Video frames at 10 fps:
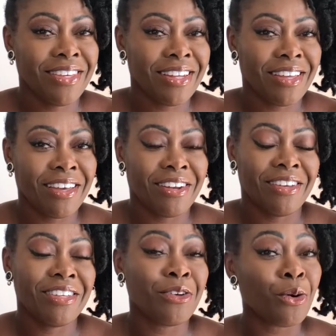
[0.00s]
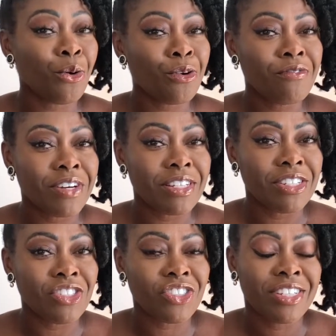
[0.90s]
Carolina in the Old
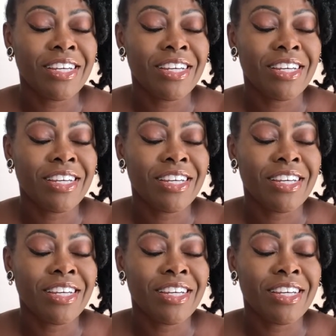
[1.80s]
Village.